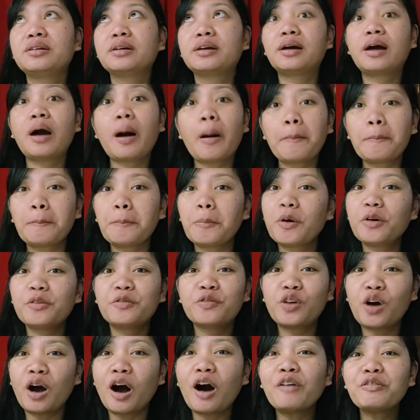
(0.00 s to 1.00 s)
cup
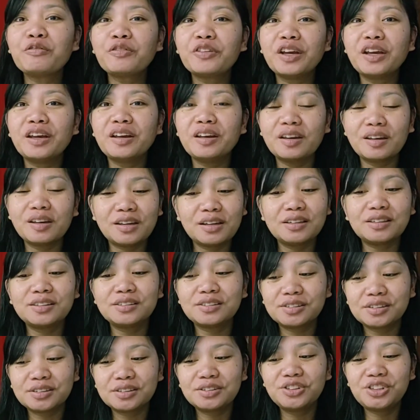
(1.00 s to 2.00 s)
of coffee
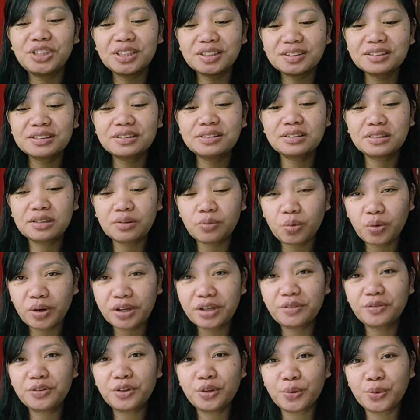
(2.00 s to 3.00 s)
is just one
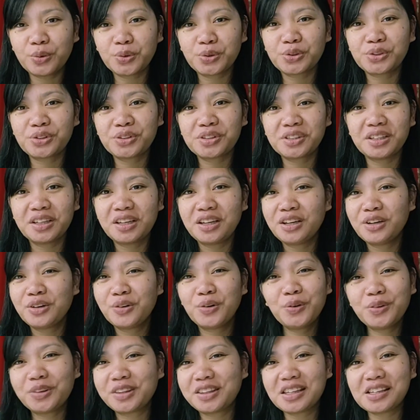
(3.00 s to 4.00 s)
of those
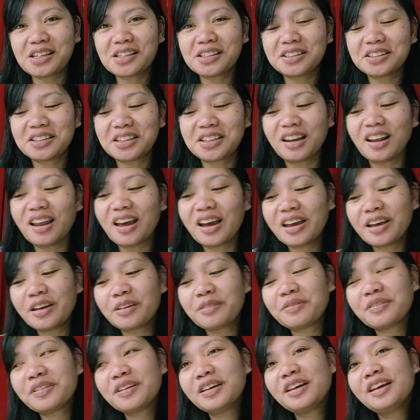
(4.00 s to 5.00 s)
good things in
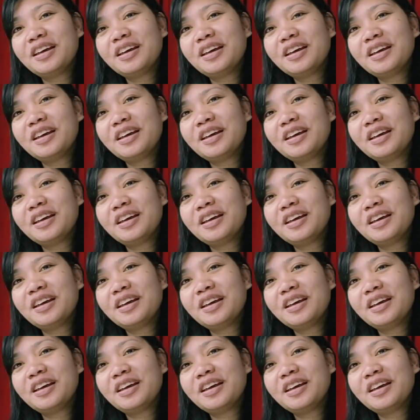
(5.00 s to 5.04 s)
life.